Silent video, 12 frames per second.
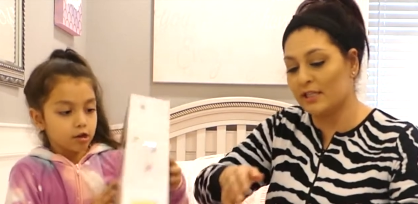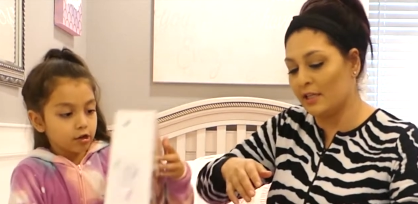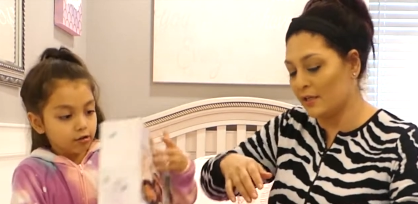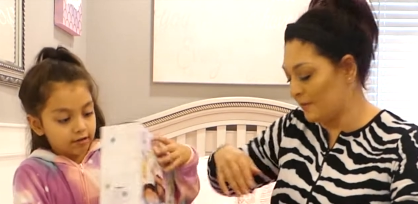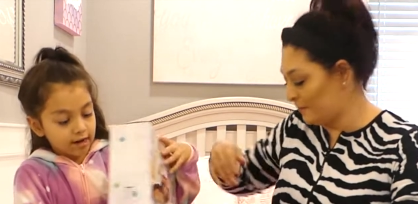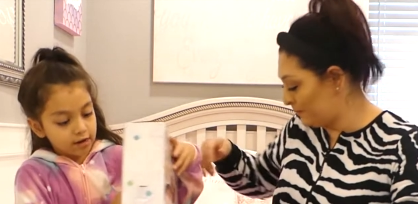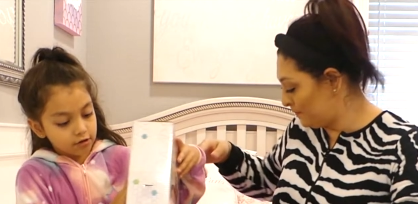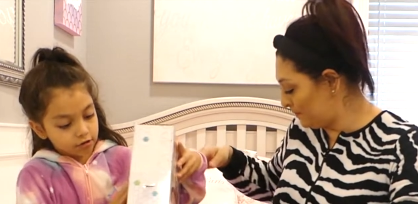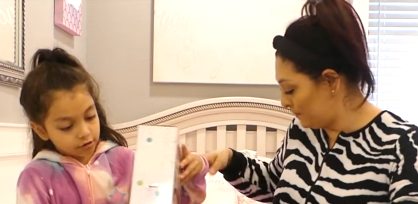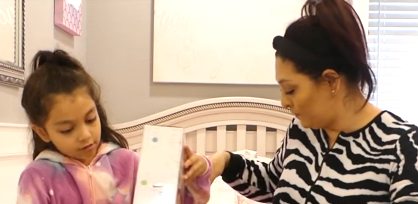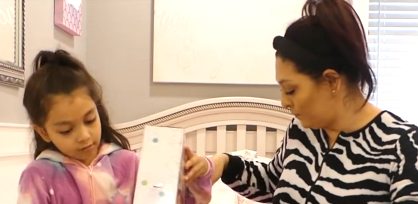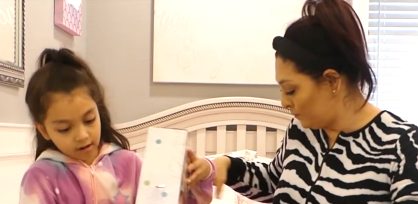Speaker 1: You can
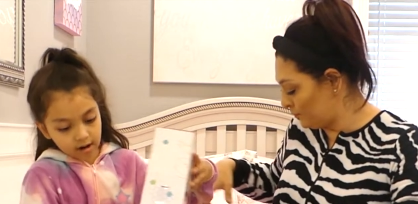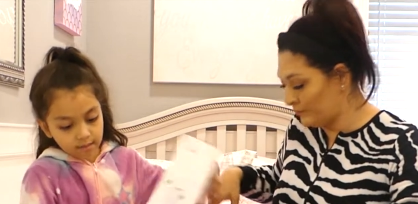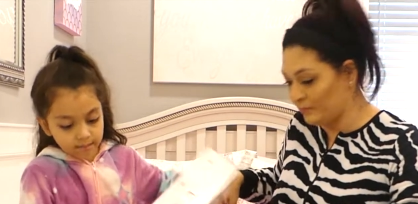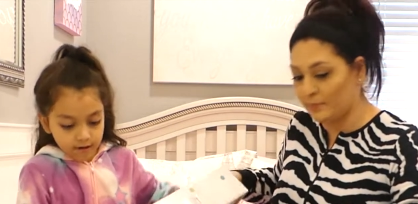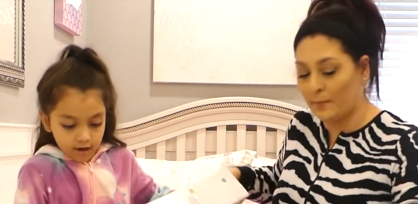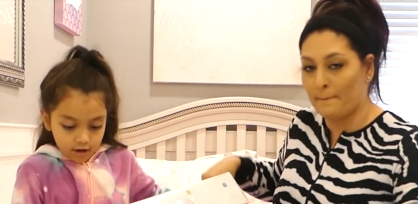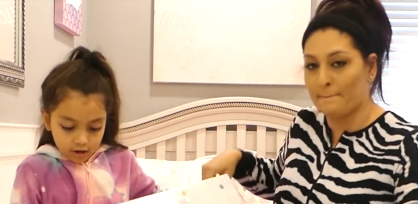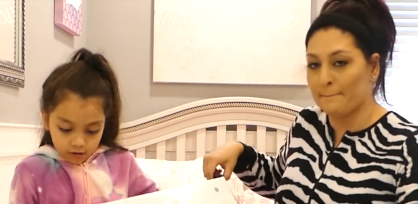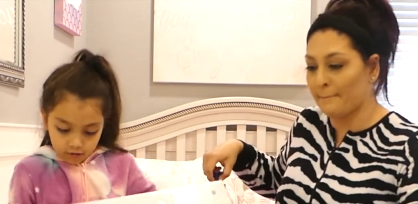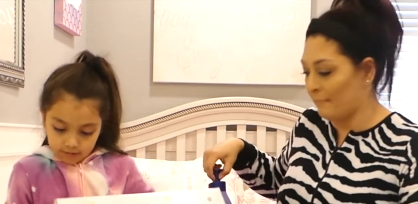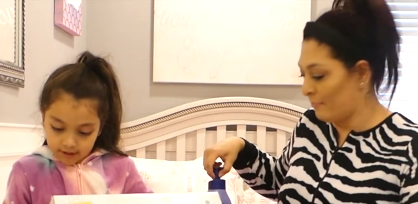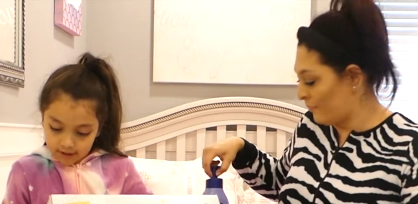do
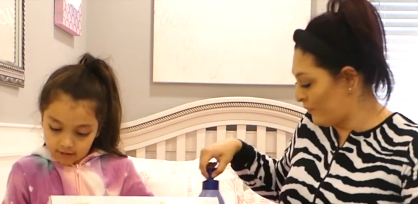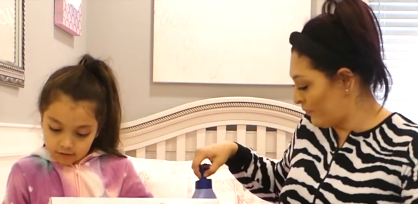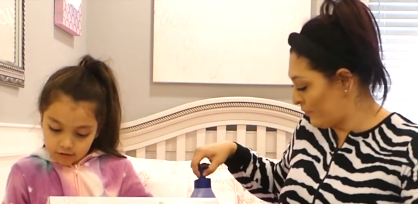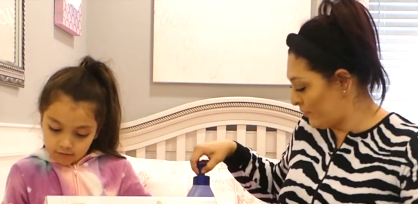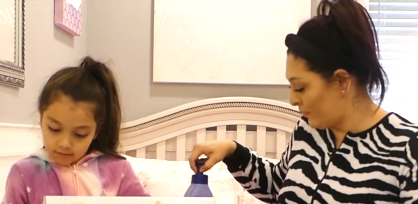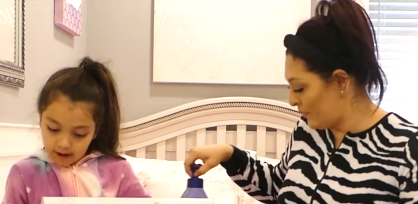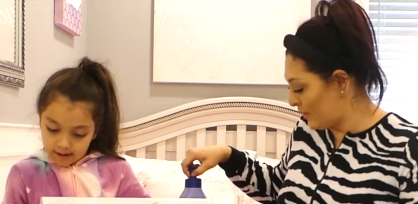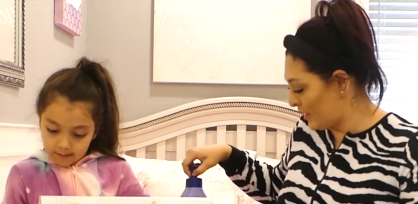like